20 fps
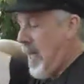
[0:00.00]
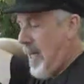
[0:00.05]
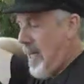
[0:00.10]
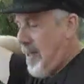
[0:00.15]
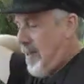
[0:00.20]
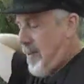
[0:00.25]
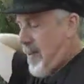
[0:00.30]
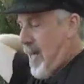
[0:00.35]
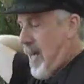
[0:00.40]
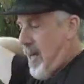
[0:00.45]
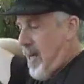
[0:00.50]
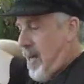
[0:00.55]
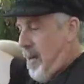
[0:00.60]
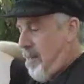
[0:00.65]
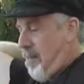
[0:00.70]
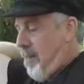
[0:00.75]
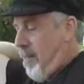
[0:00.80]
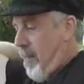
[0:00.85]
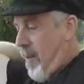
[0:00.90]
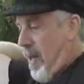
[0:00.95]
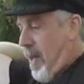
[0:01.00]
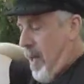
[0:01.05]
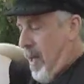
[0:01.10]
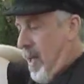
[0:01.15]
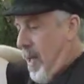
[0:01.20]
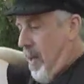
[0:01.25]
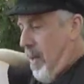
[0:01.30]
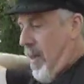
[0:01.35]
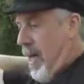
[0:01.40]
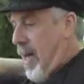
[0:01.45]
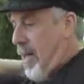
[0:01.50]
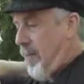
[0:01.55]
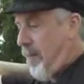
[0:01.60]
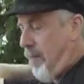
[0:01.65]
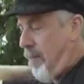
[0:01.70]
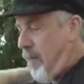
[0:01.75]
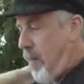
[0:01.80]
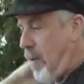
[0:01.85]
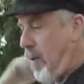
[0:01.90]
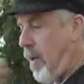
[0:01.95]
Is that, um, that,
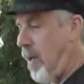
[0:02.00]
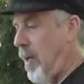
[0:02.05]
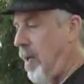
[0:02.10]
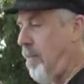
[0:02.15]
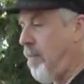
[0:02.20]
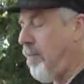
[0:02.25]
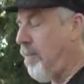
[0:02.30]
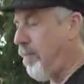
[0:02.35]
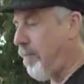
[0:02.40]
um,